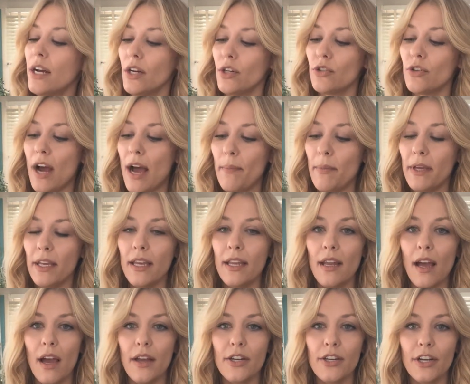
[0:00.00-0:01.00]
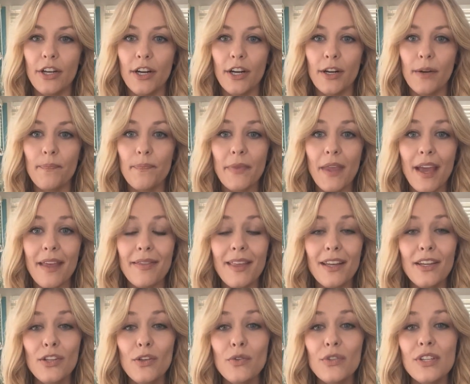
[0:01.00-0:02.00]
dropping it under, and
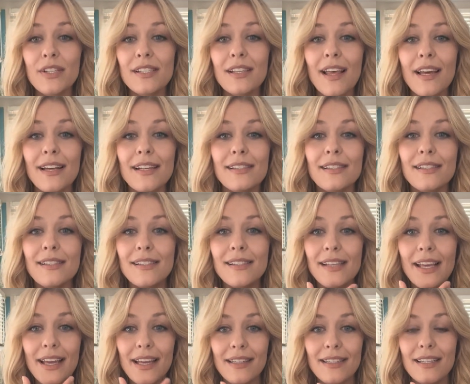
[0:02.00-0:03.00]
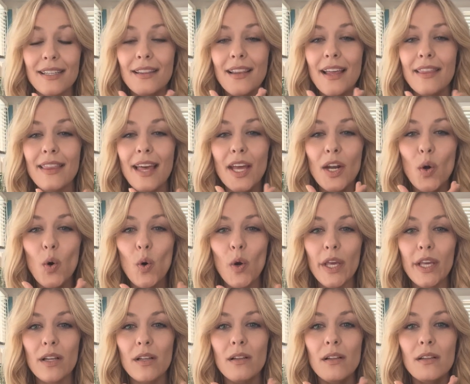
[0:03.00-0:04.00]
then you just let it sit. Let that
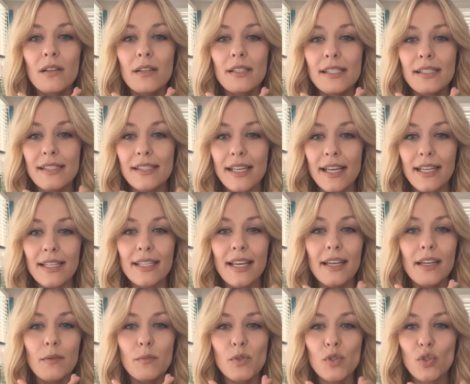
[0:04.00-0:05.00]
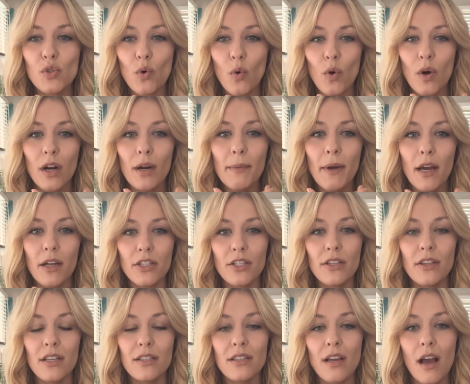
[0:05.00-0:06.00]
oil sit and absorb under
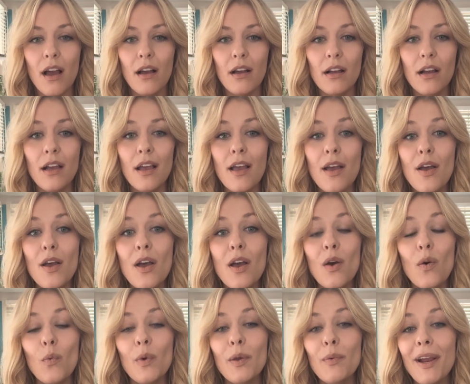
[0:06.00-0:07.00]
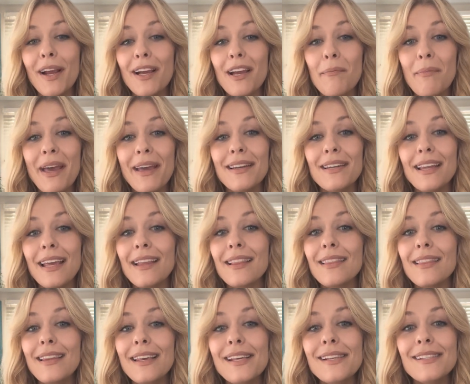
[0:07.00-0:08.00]
the tongue. We recommend at
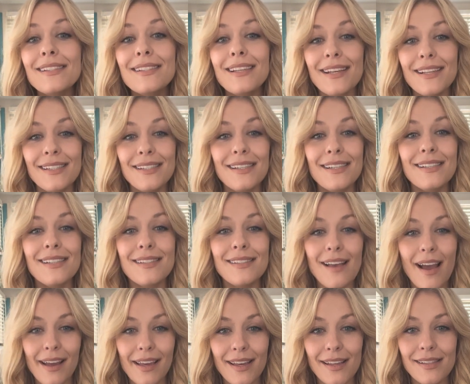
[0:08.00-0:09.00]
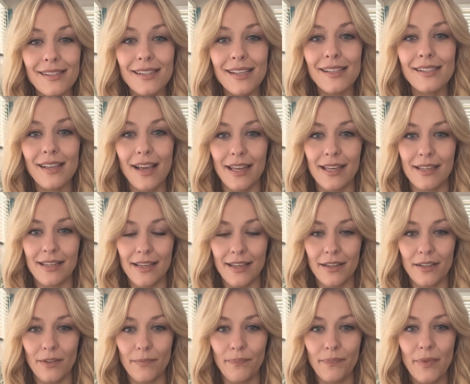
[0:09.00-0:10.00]
least 60 seconds is
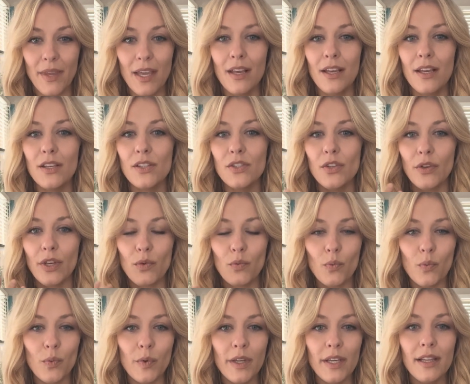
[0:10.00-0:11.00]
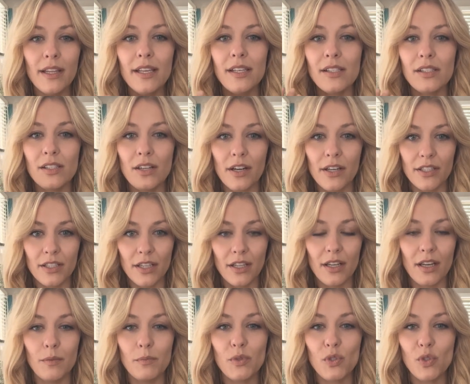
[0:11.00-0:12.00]
ideal, so it can really start
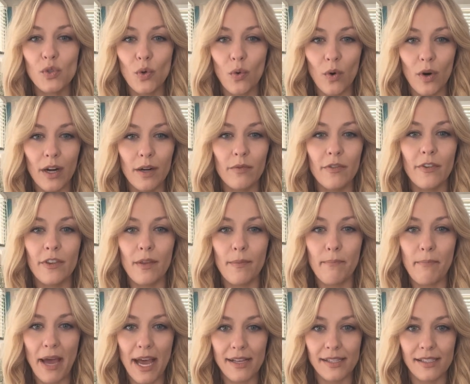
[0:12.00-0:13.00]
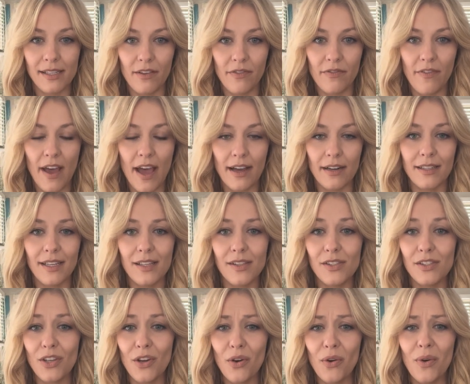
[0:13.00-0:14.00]
to absorb for the best effect. And
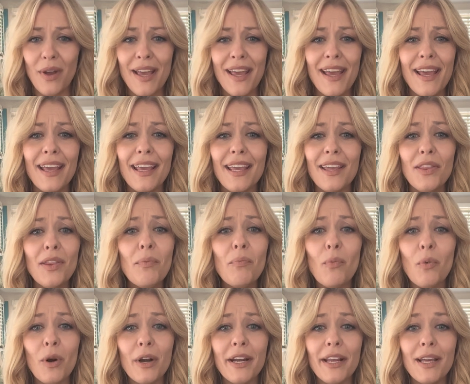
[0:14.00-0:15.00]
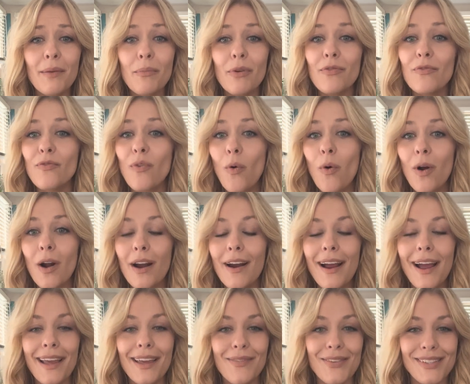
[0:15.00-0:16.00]
so in the morning,
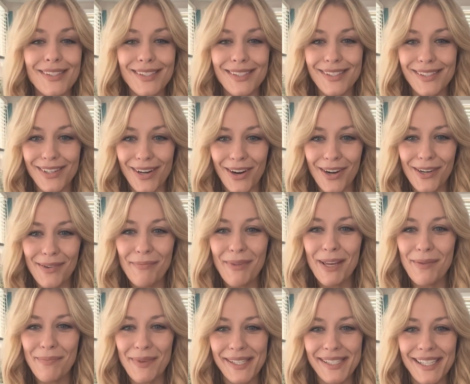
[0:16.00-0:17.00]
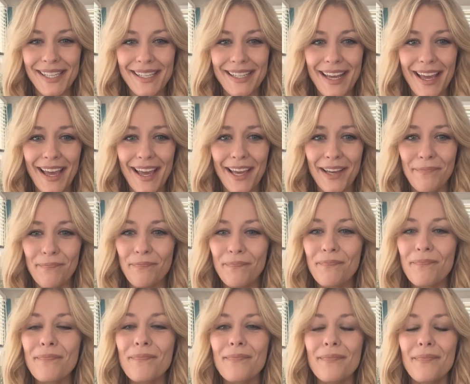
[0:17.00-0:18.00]
before I even start my busy day,
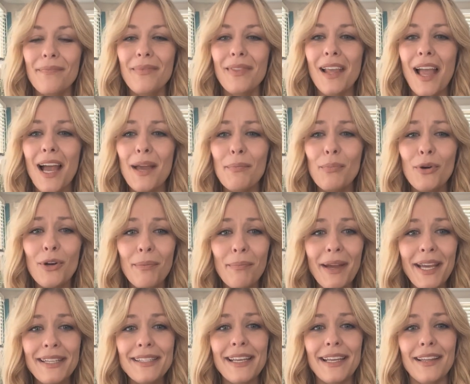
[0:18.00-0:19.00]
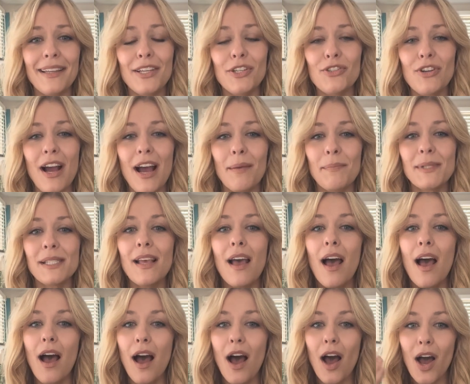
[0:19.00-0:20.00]
I put my daily drops
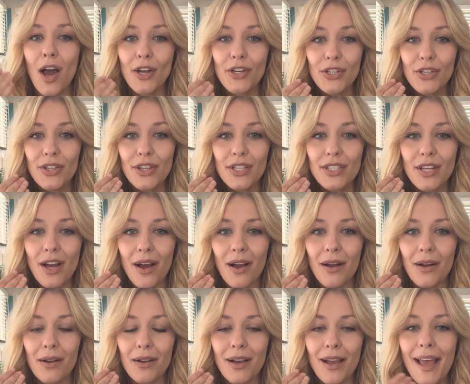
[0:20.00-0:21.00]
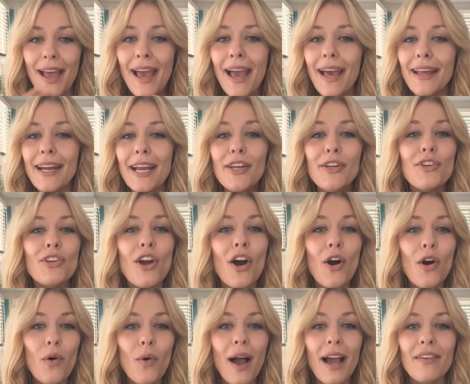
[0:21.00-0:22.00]
under the tongue, and I
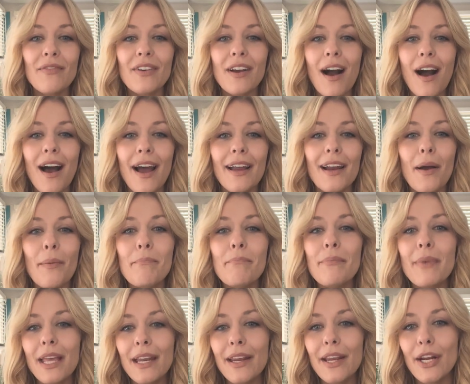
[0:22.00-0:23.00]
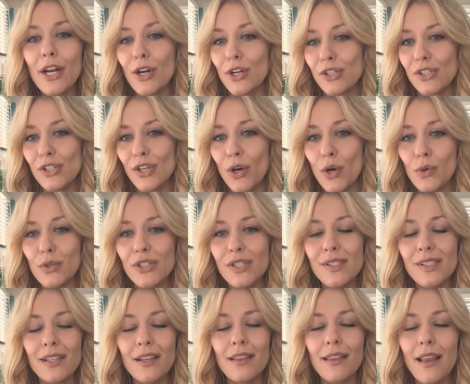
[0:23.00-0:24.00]
know I've got a minute or so
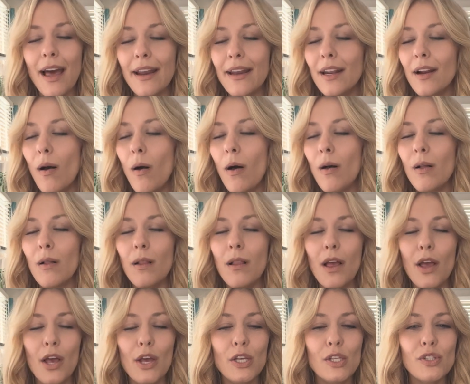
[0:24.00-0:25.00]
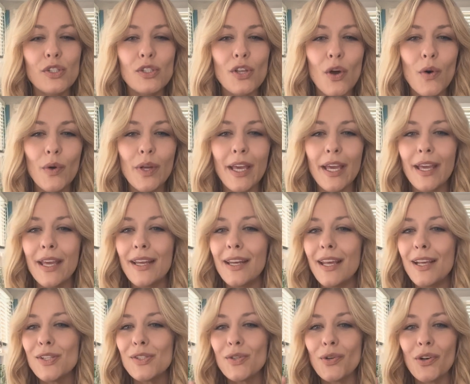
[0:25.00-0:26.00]
just to let it all soak in
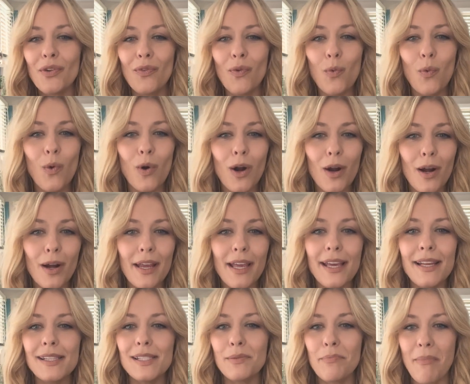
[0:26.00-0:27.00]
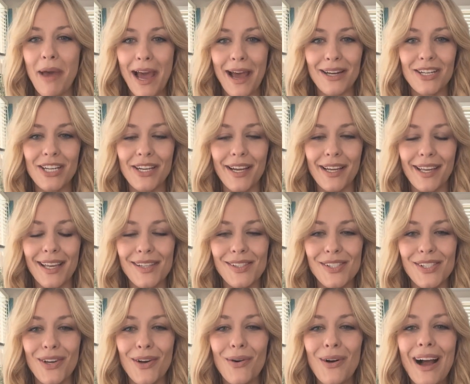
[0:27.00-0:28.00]
and sort of work its magic. And
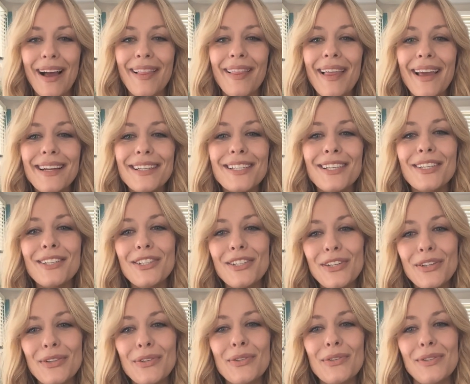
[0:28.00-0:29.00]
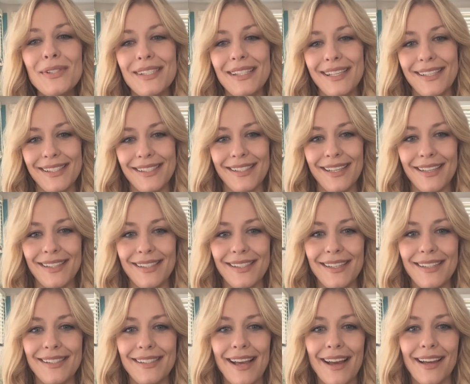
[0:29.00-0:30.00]
so I like to use the 60
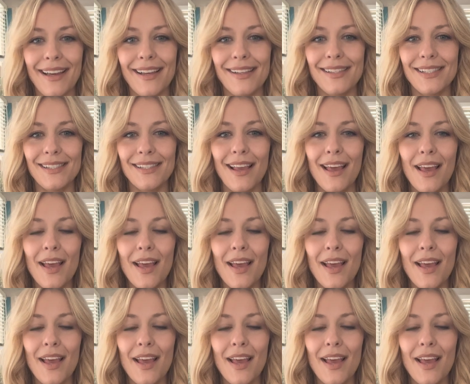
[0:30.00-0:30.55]
seconds